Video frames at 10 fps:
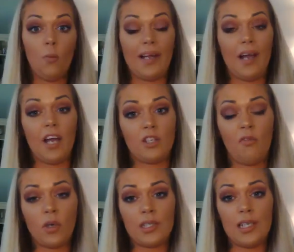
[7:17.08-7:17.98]
my gosh,
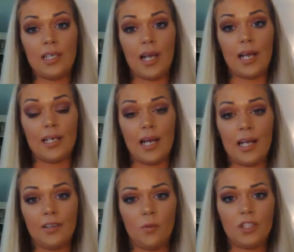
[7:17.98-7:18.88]
fourteen ninety
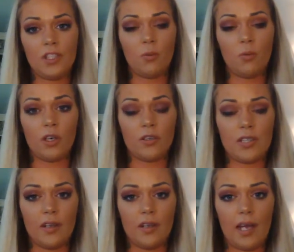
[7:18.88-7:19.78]
nine though. What's the
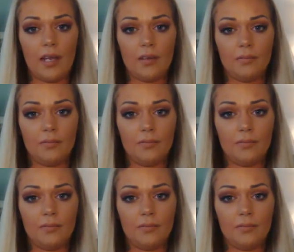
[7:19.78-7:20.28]
royalty on that?